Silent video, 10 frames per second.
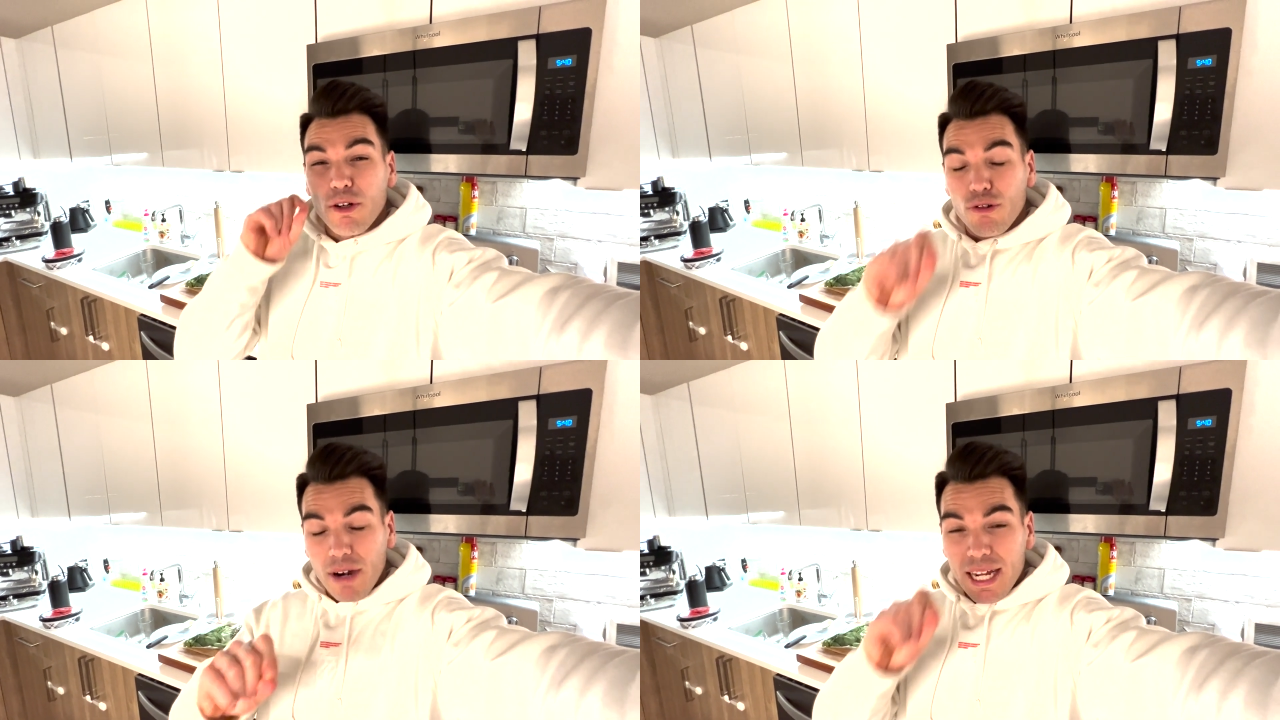
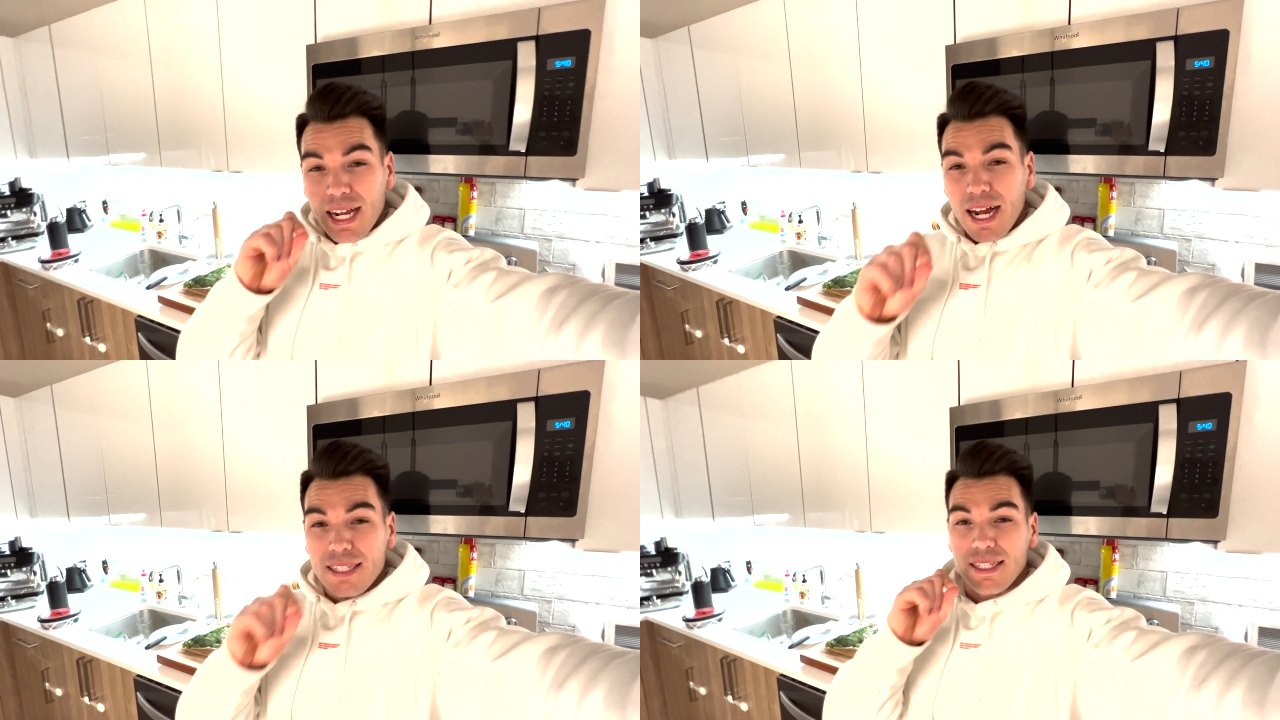great
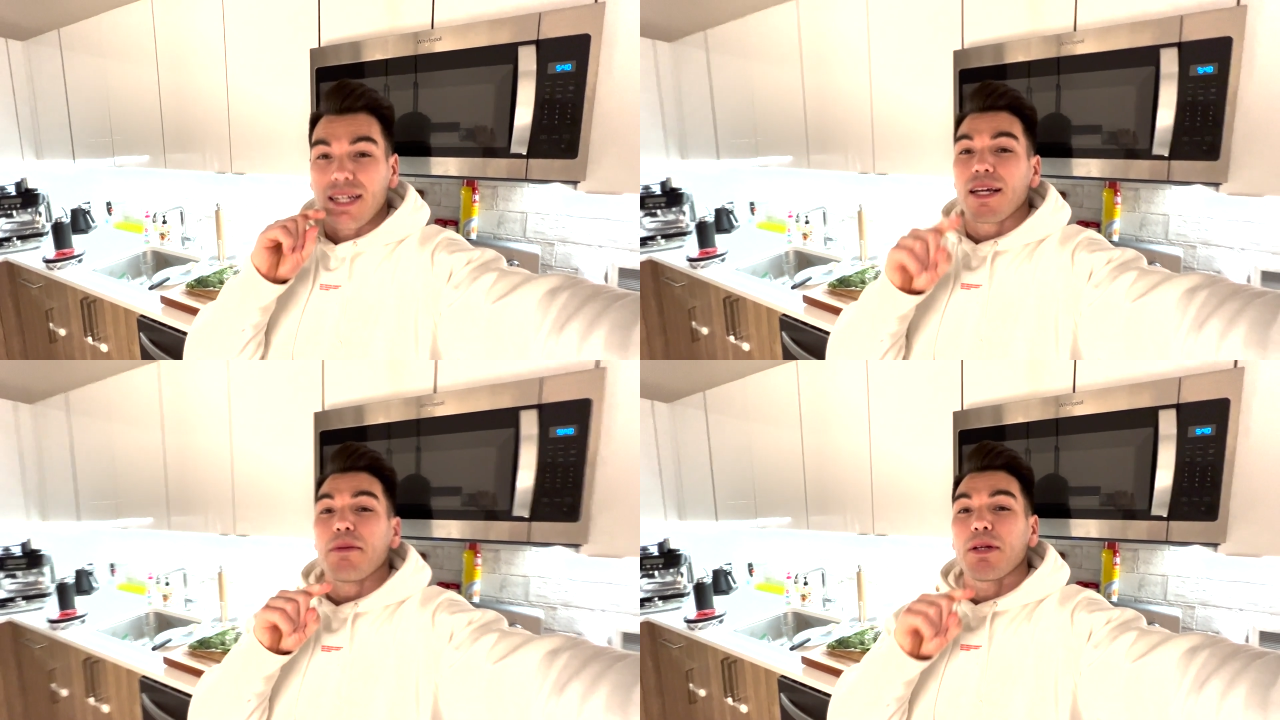content
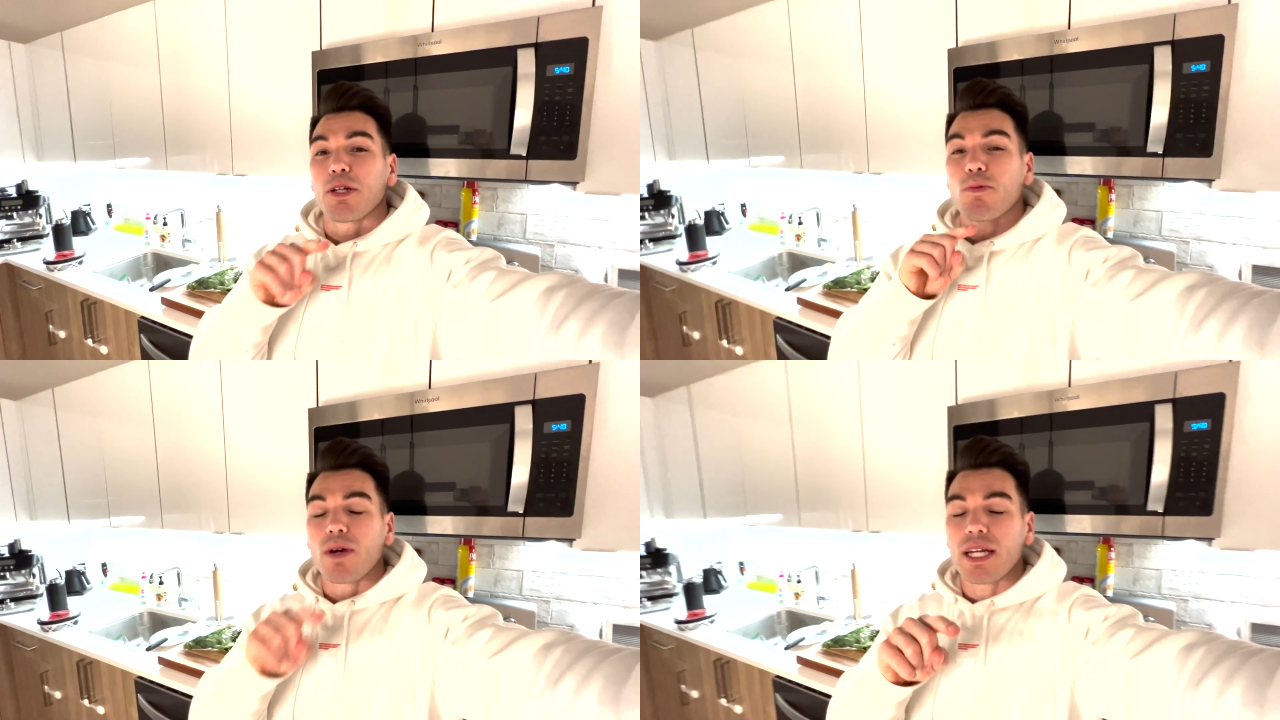coming your
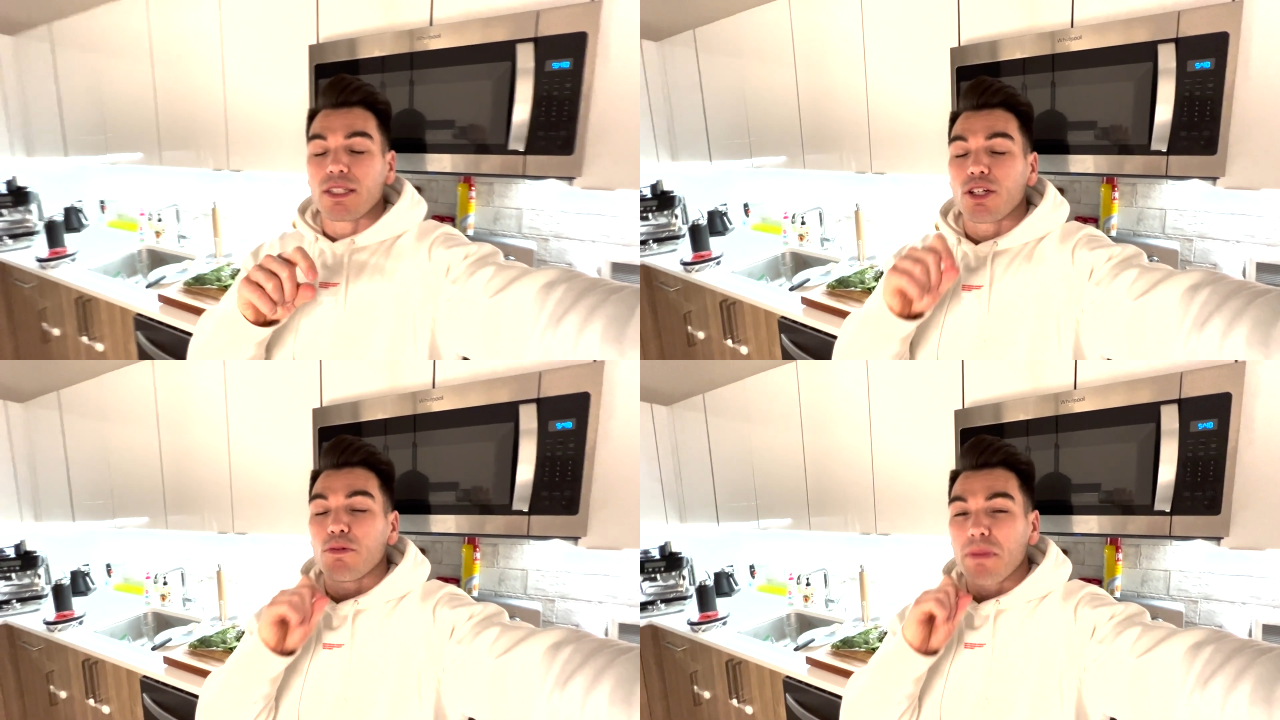way, so
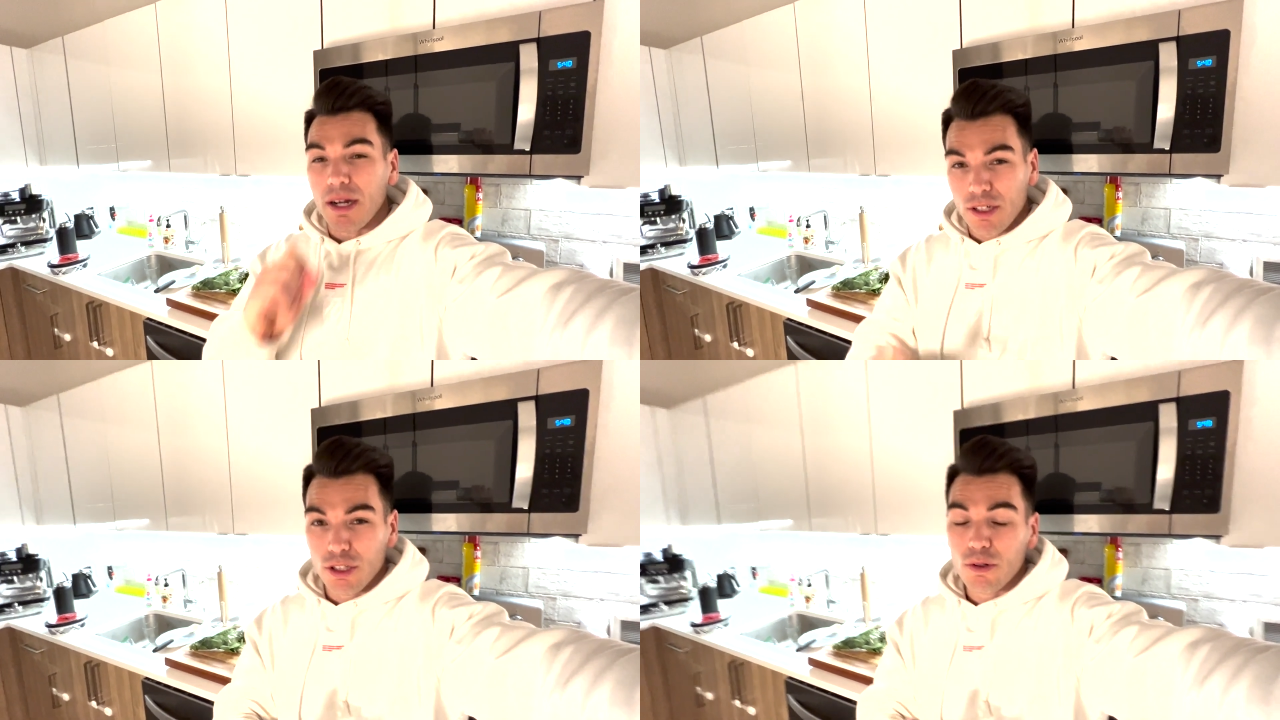you better
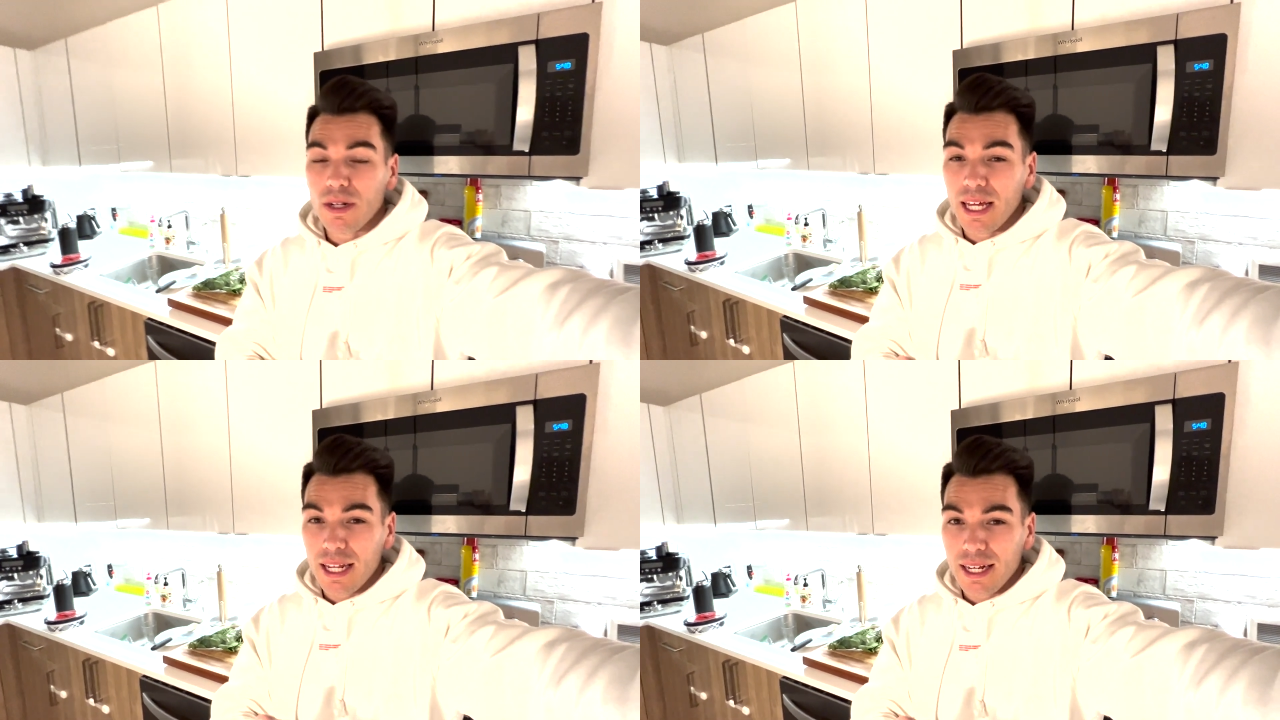tune
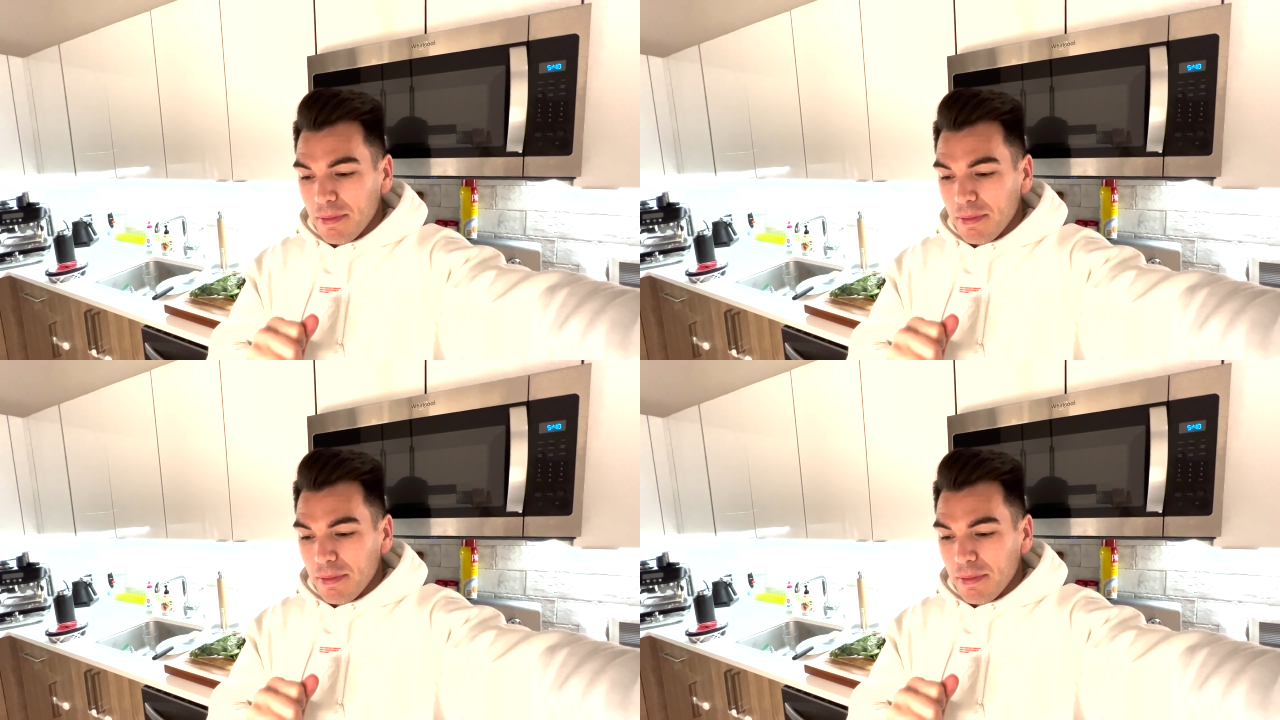in.